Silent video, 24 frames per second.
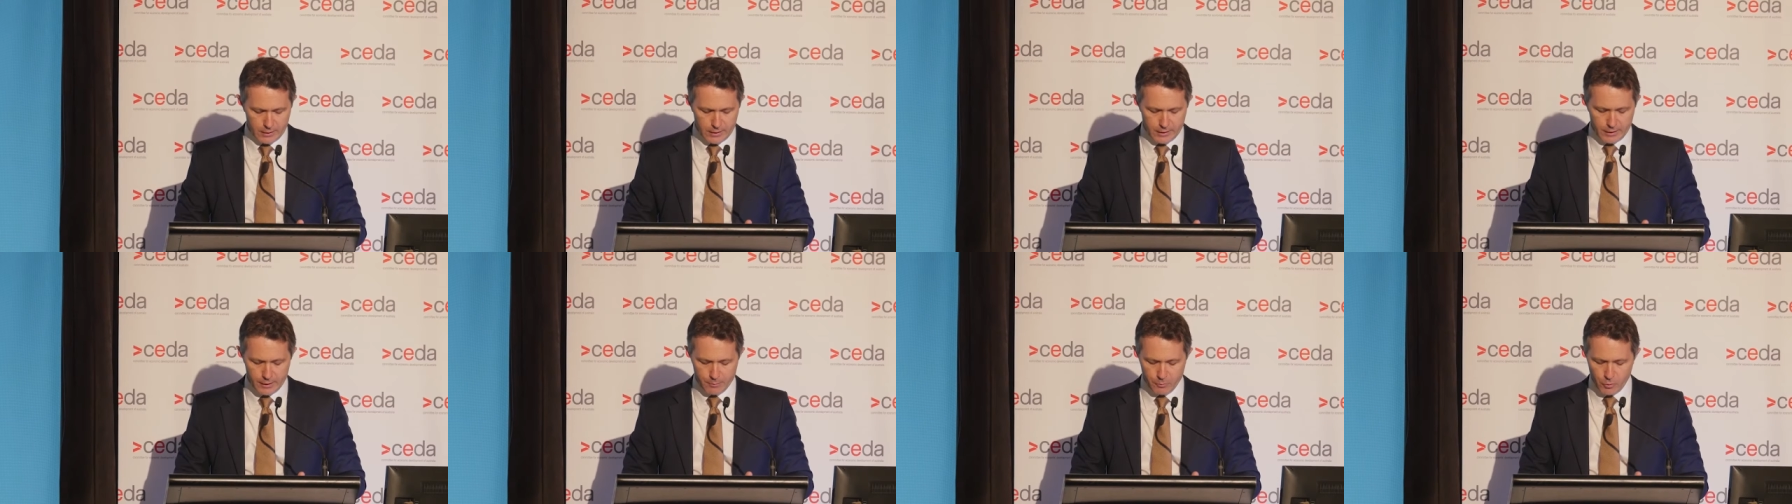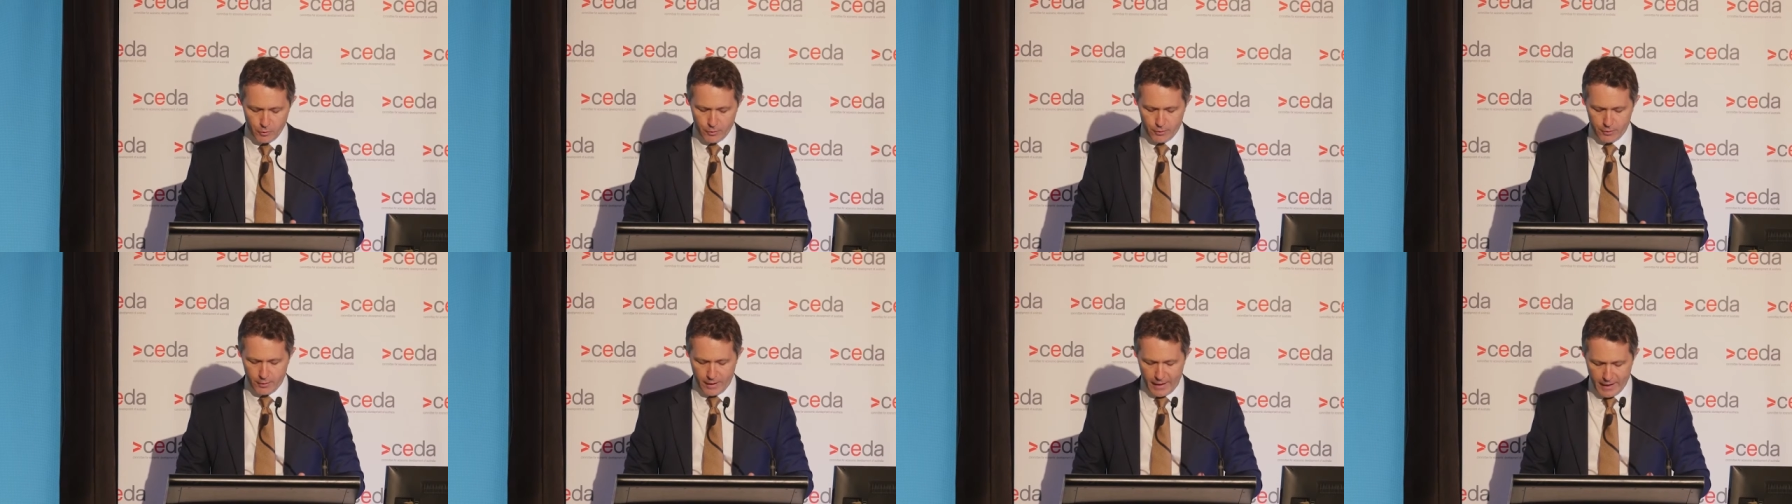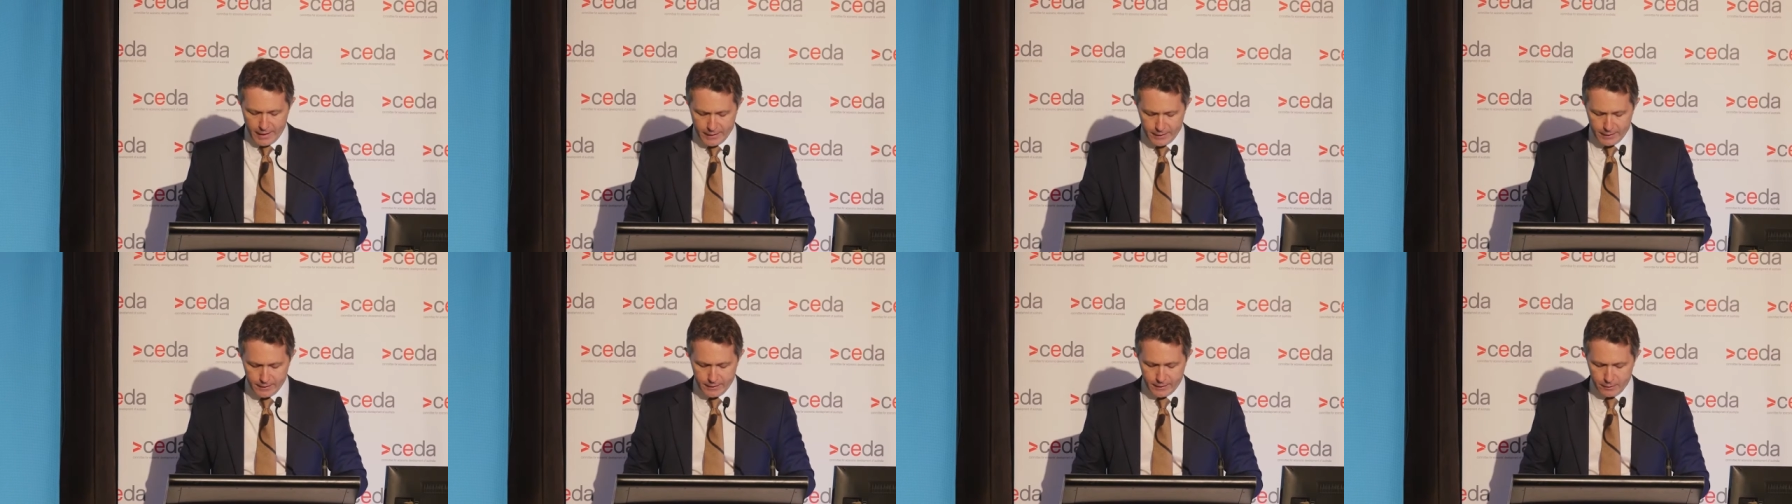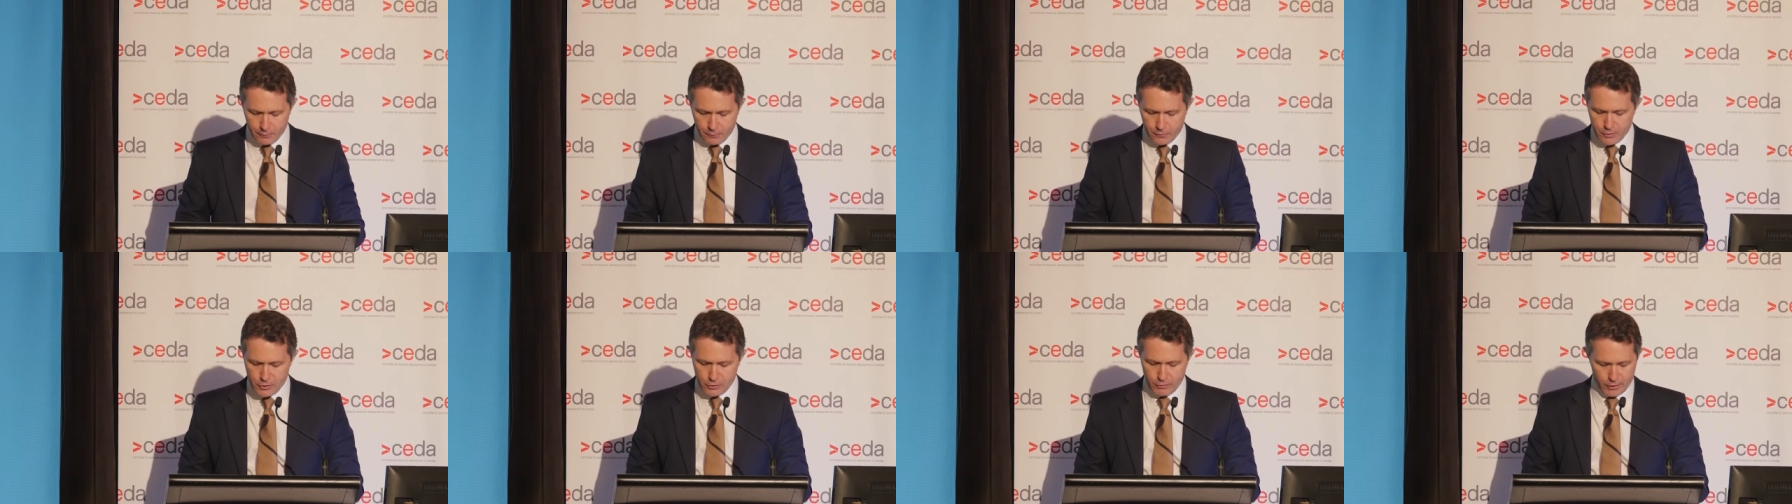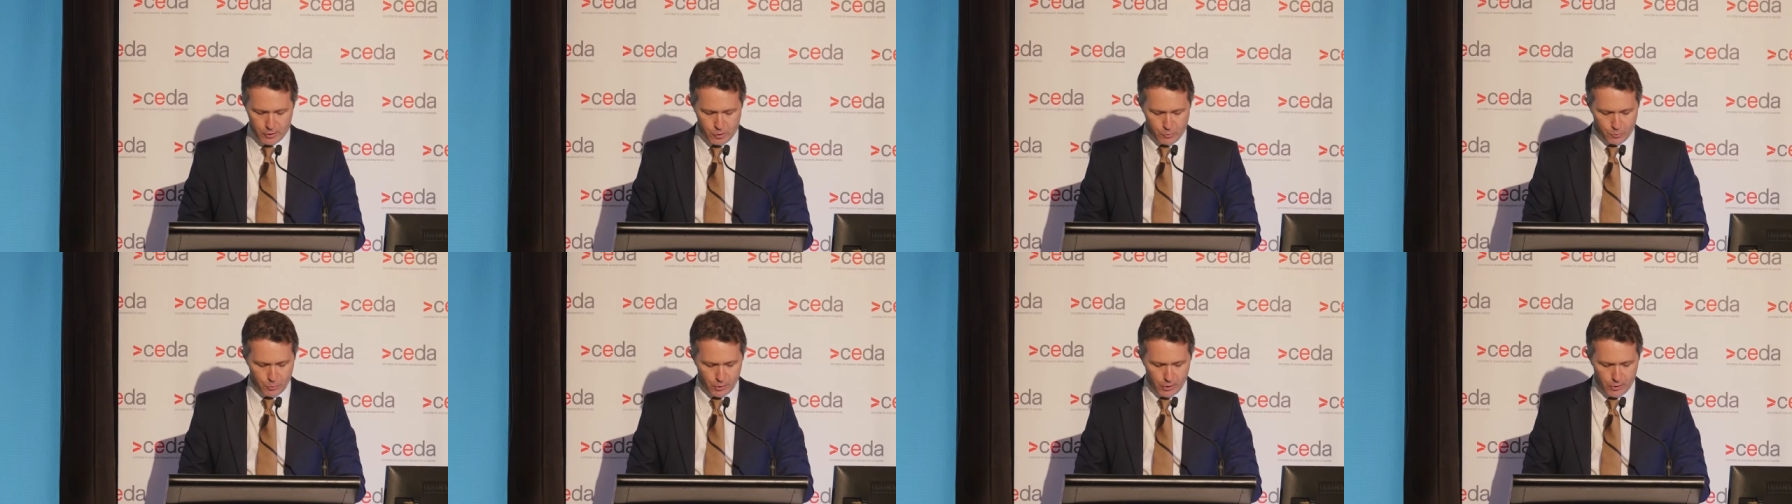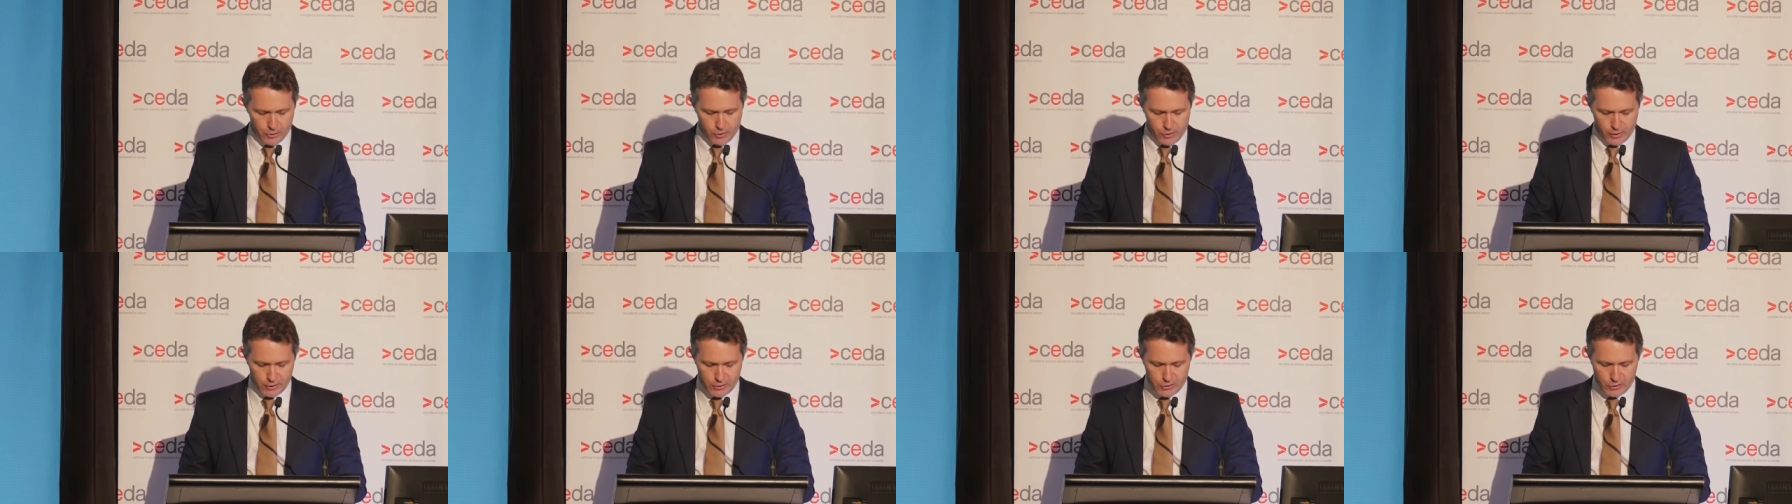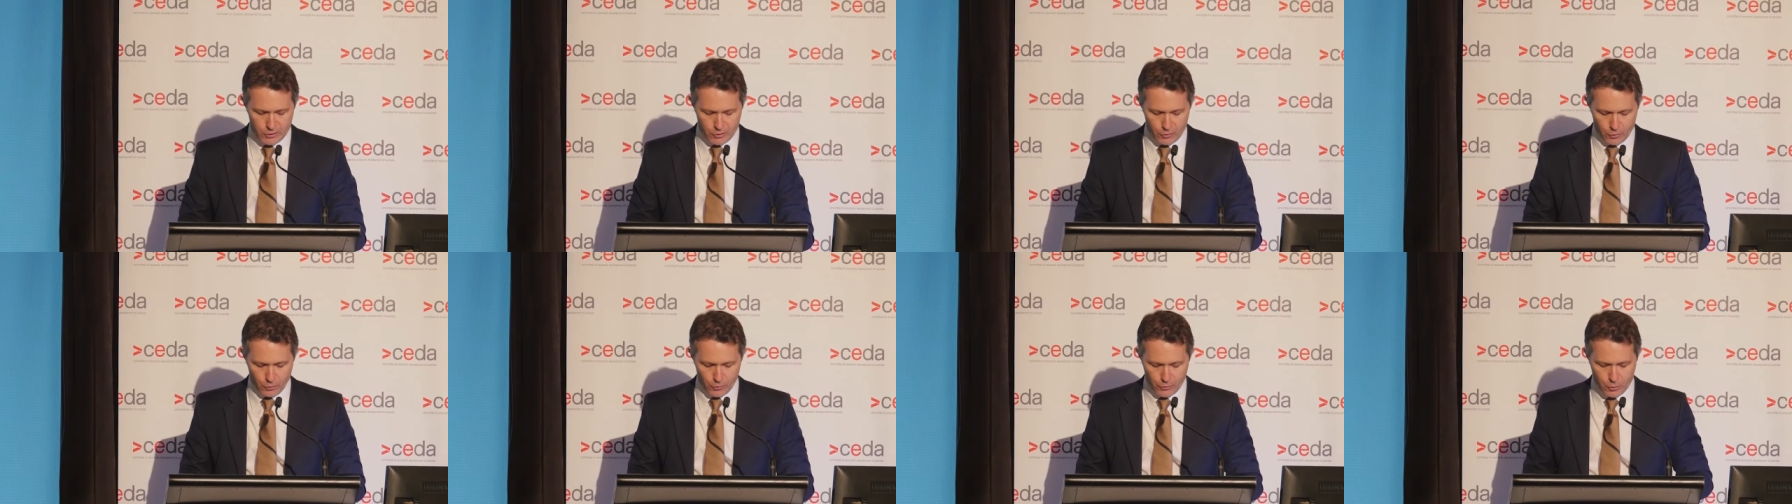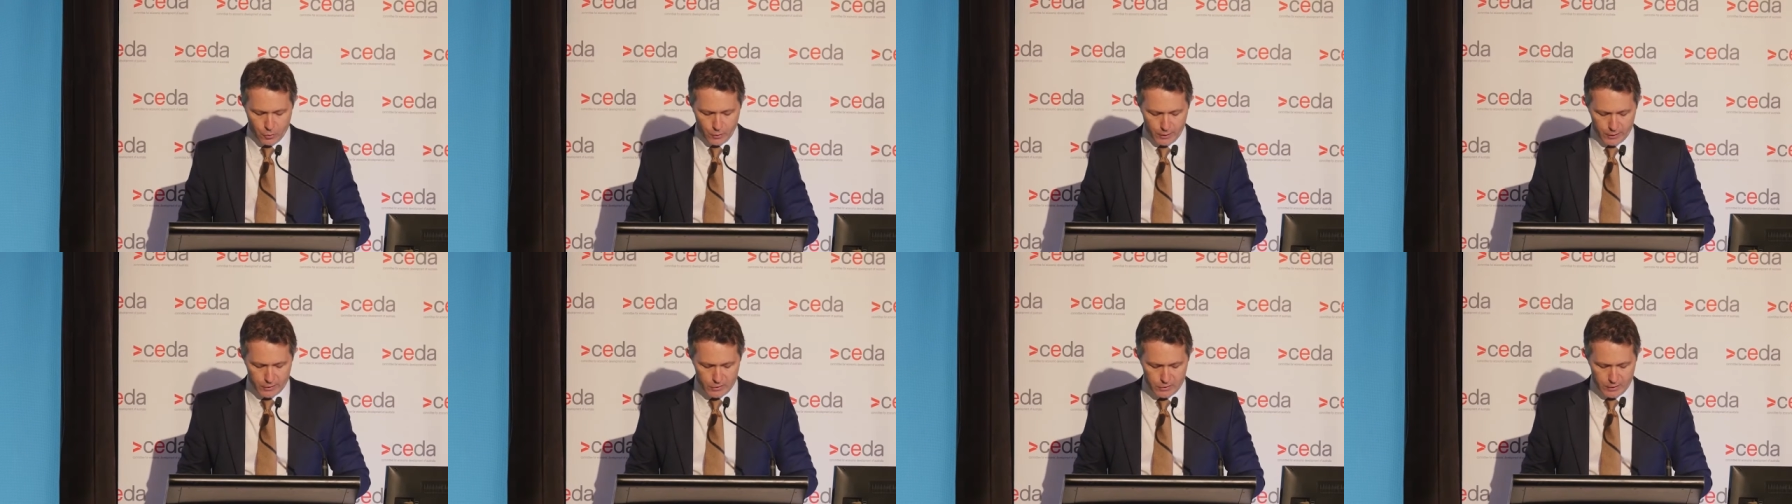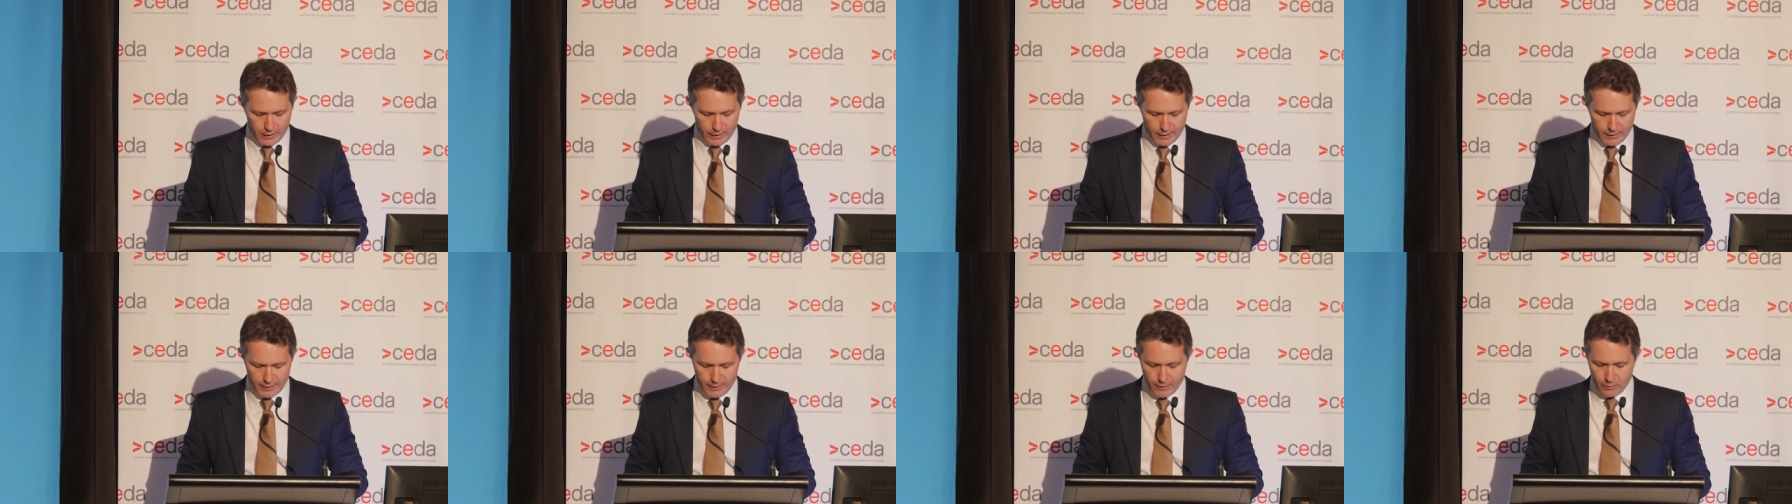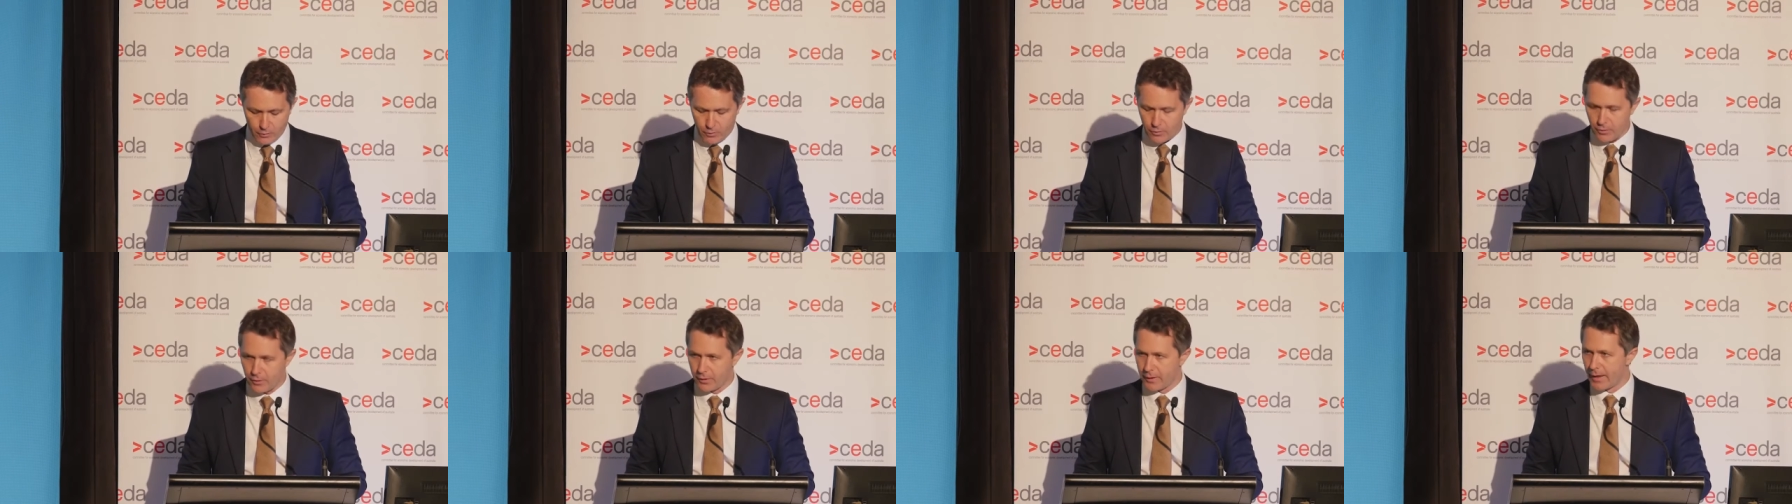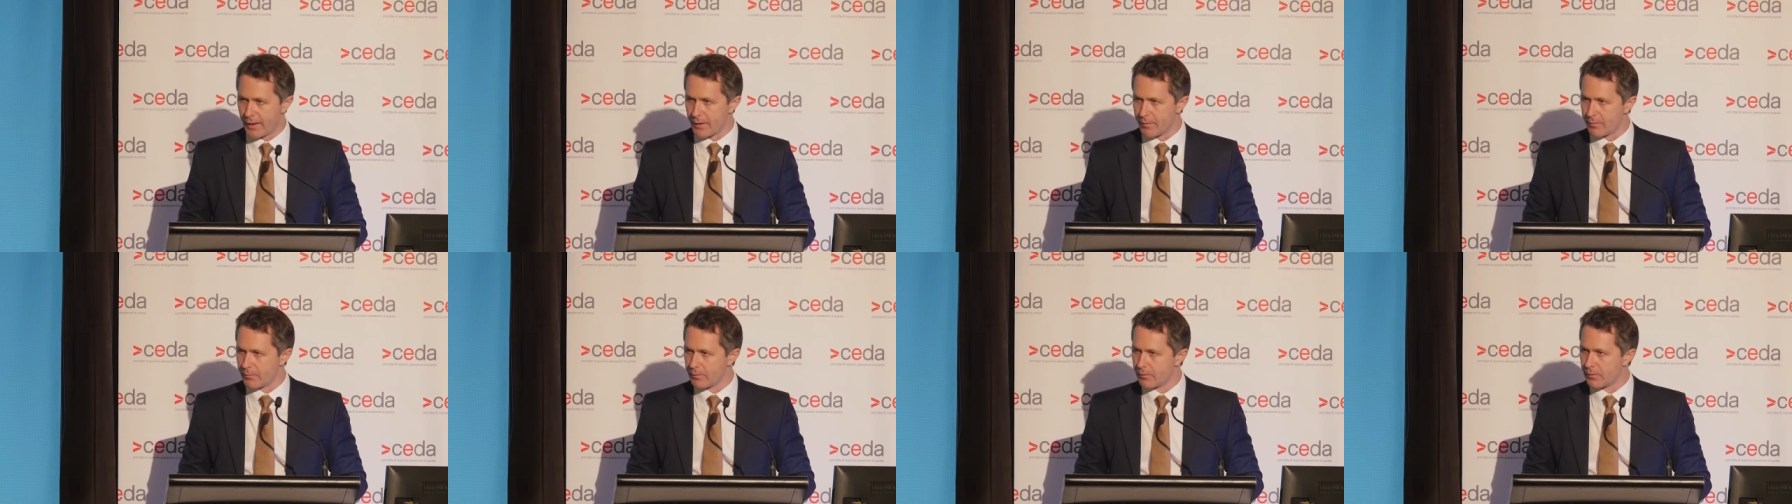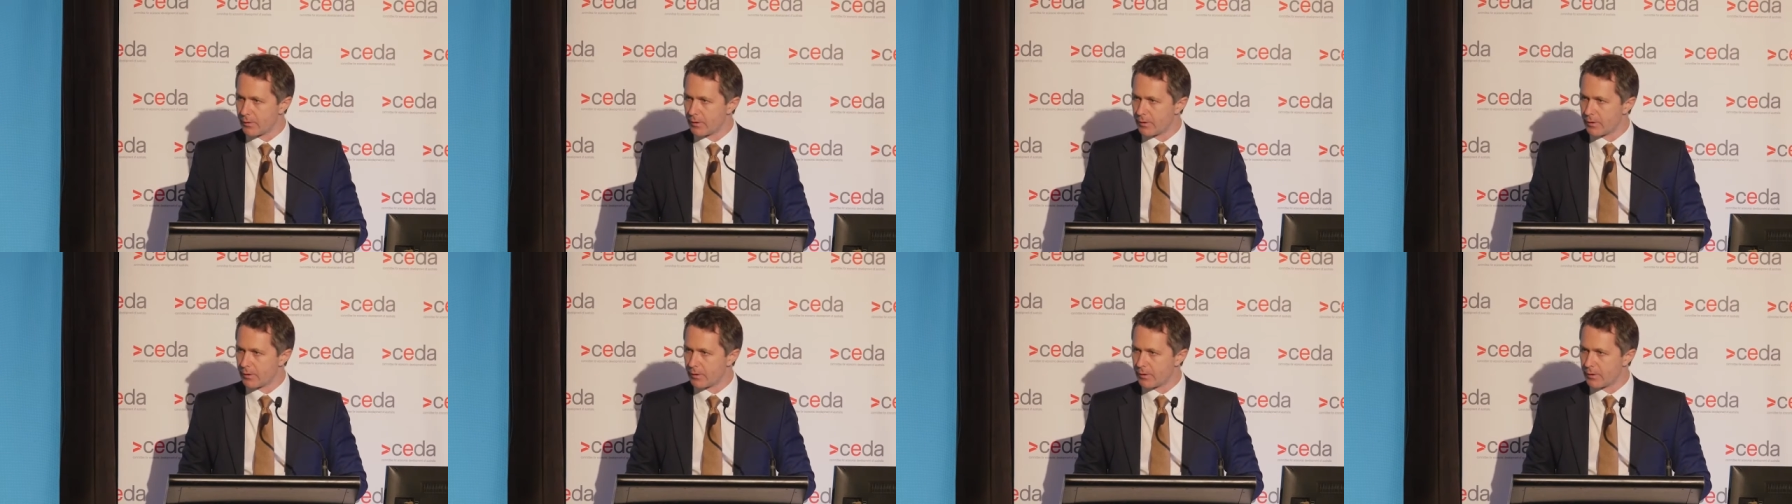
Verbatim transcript: into more than 80 infrastructure projects in North Queensland that'll create